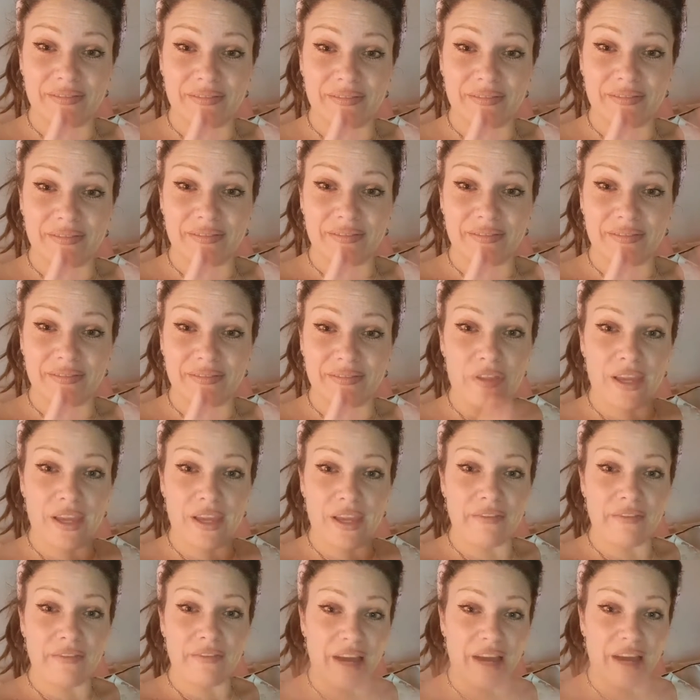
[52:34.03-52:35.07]
you know,
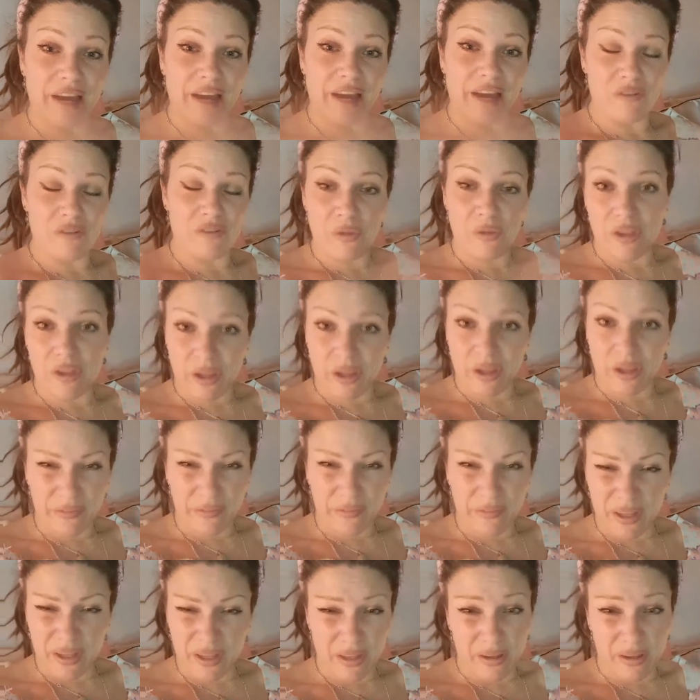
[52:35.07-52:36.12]
thing, father and mother.
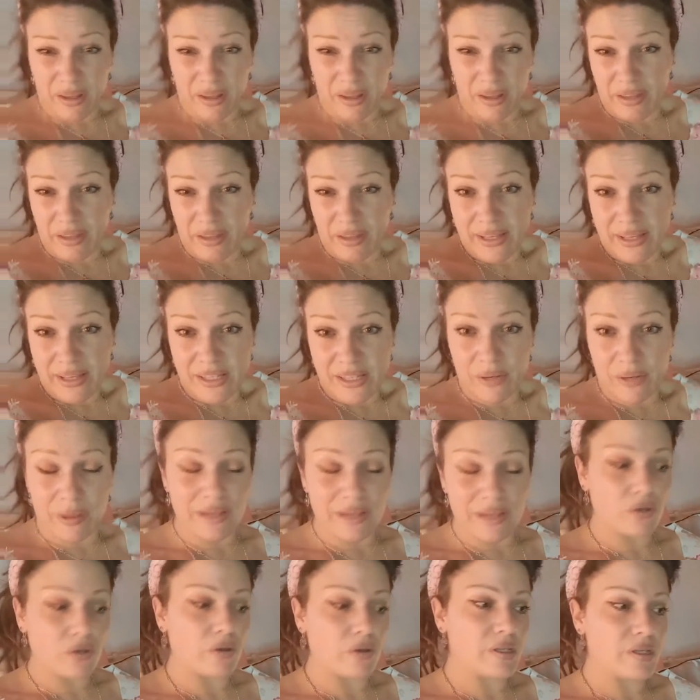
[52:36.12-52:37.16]
That's how I
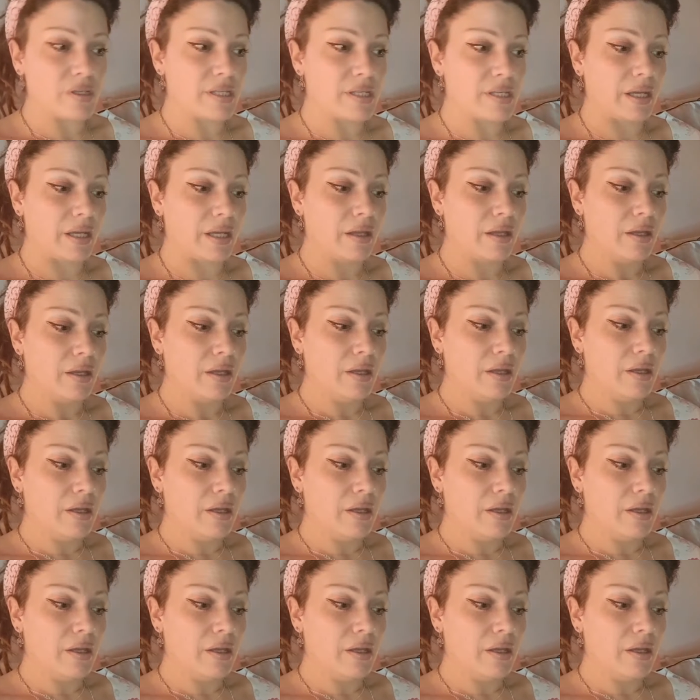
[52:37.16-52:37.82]
sort of see it.